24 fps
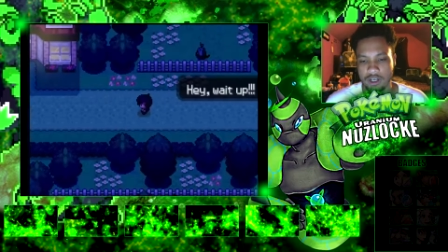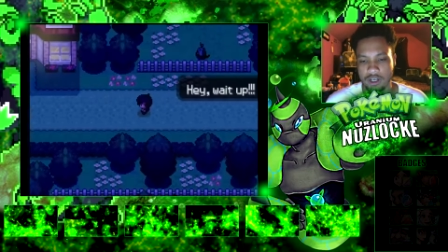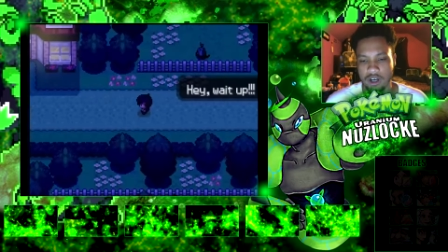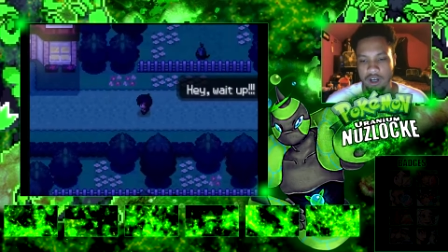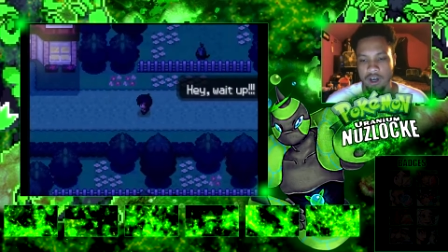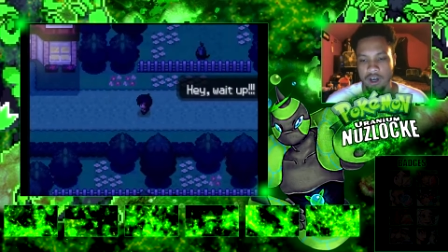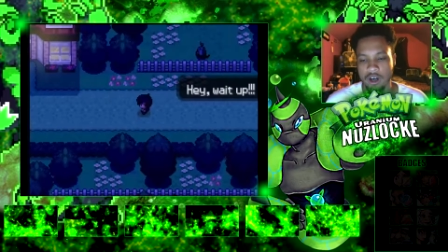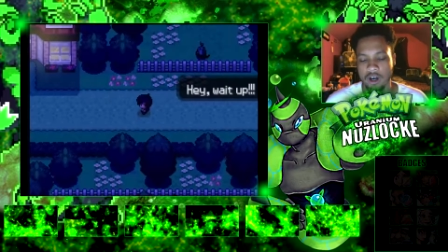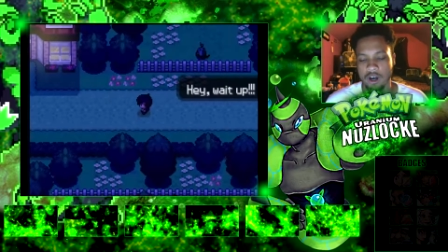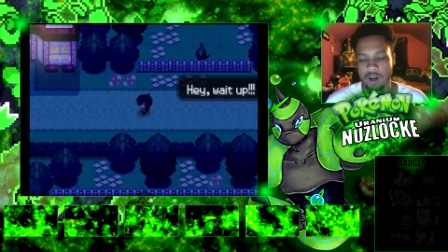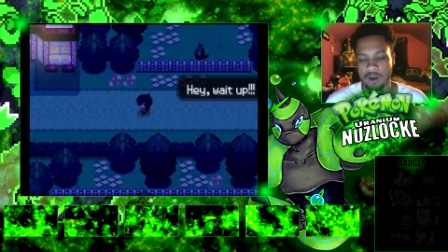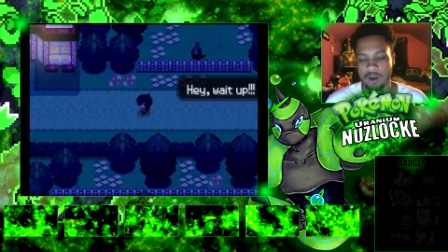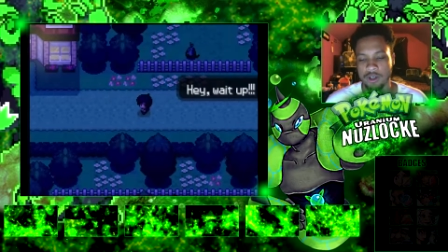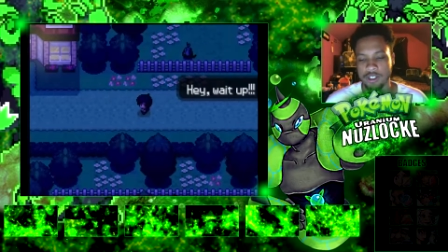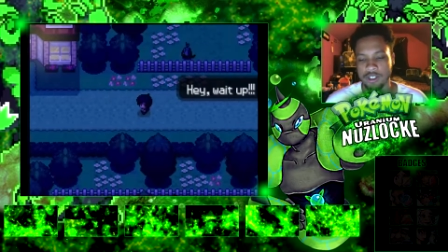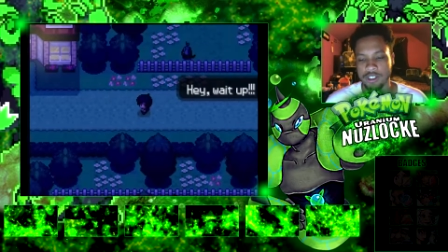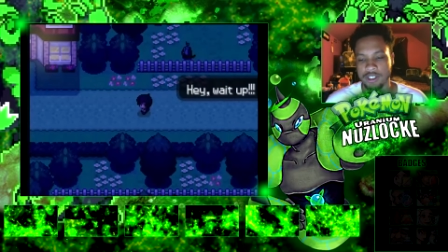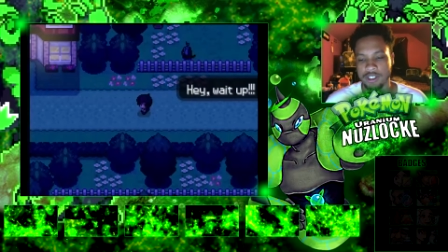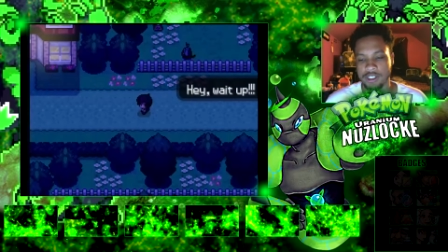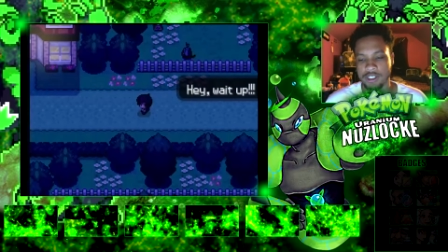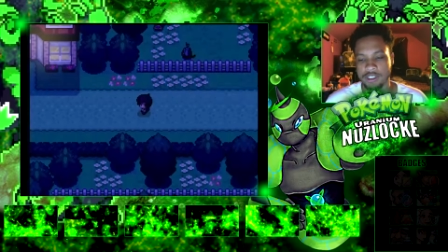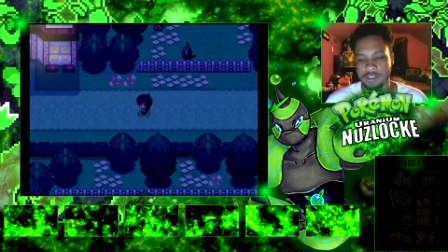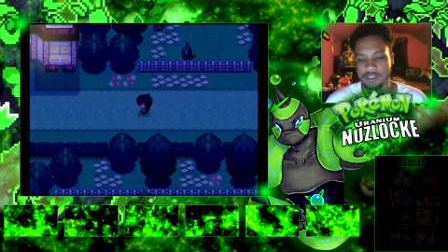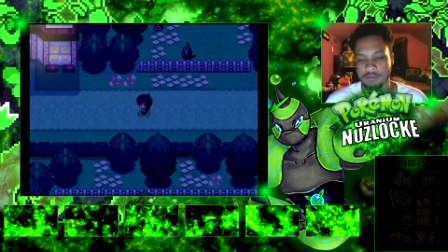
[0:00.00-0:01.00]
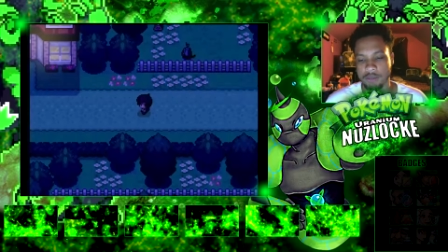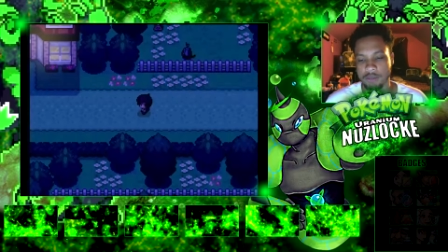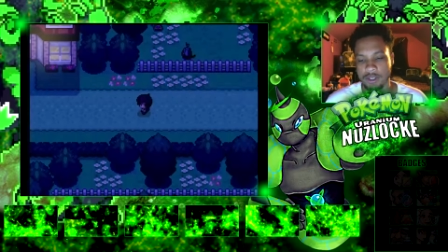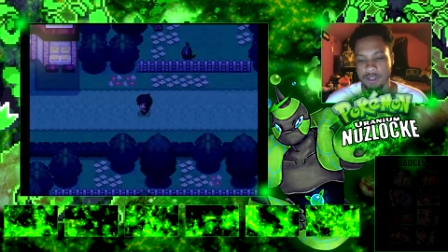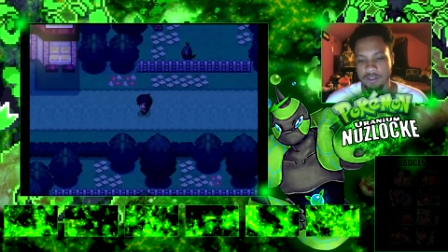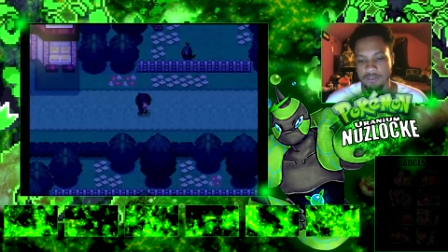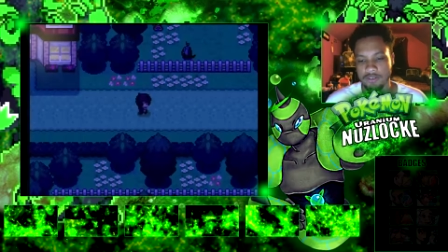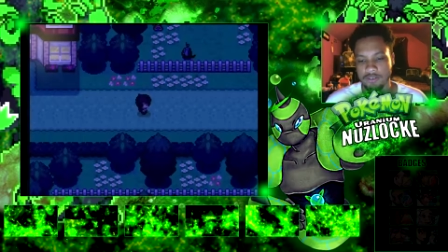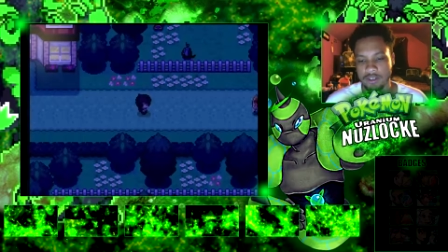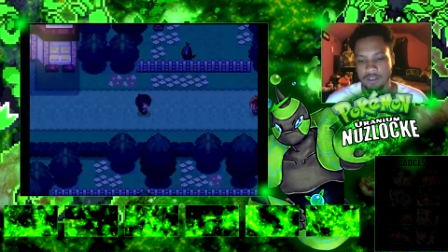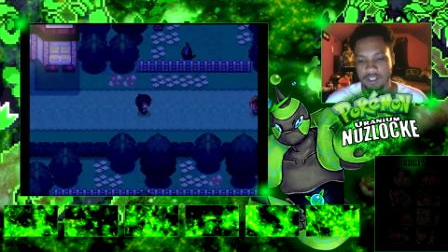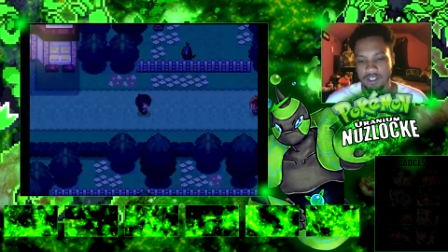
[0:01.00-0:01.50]
Oh, and this
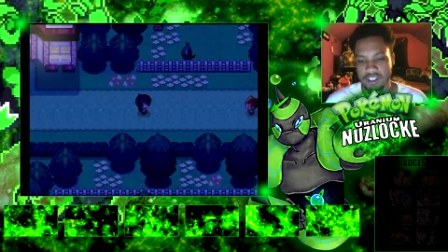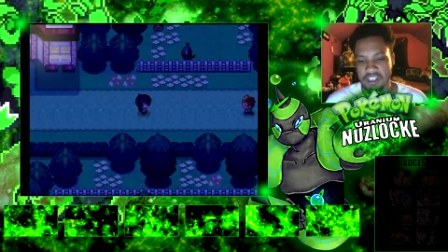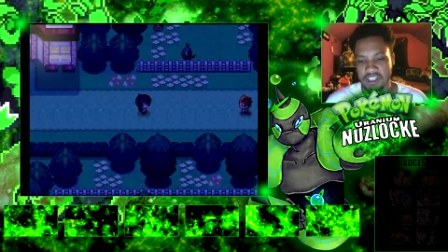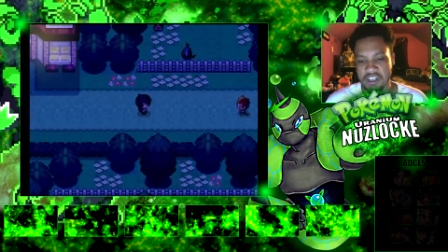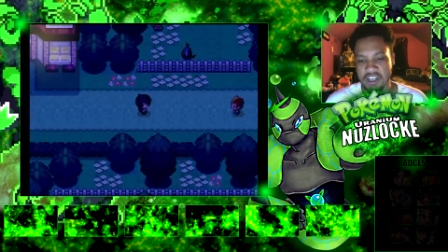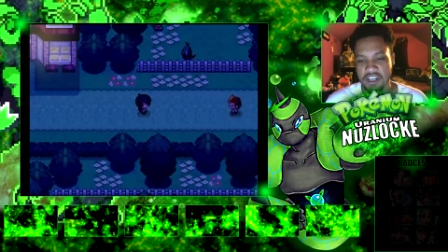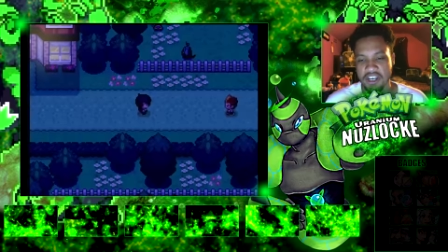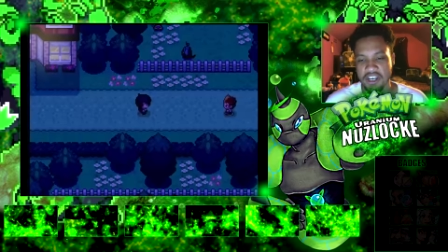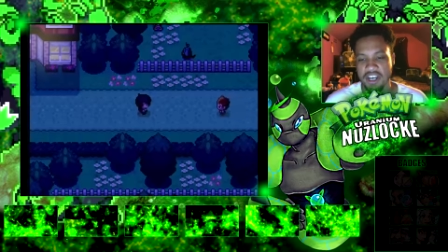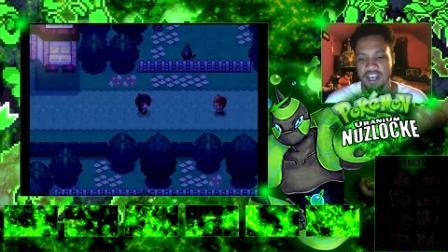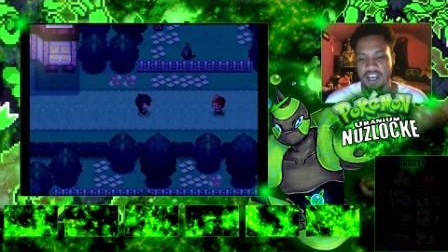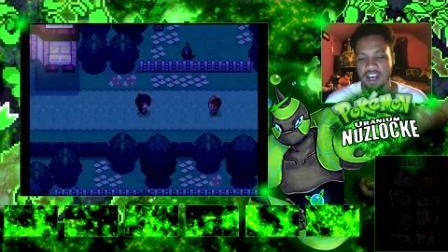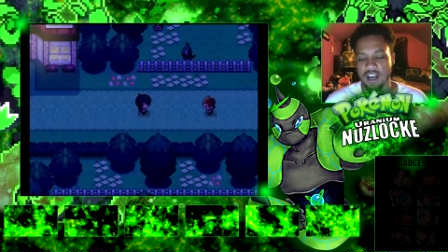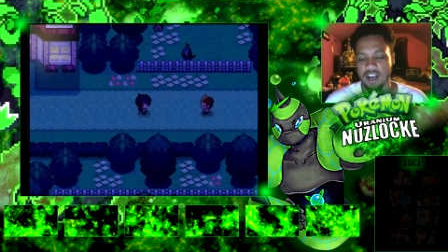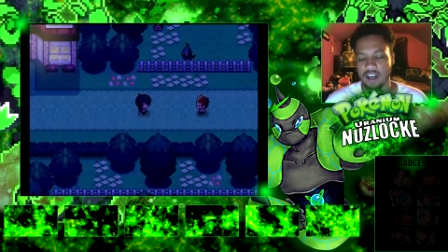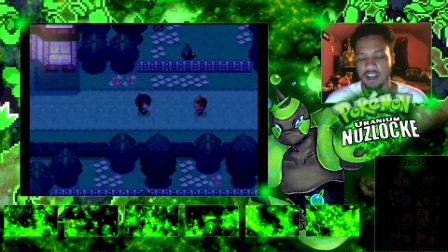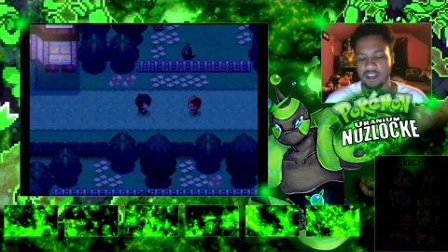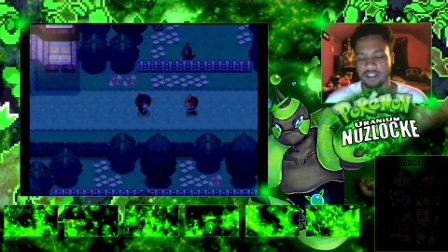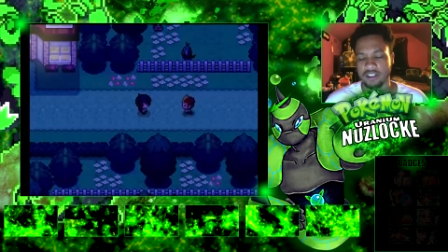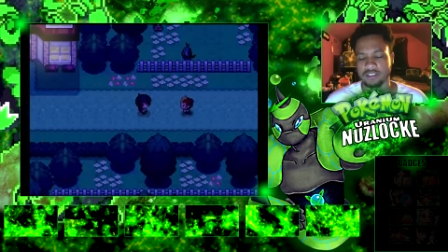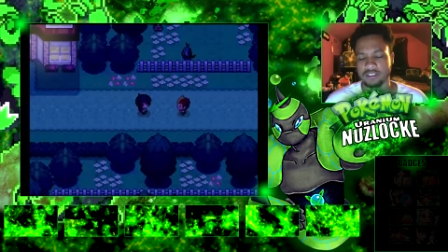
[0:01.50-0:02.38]
motherfucking. Uh,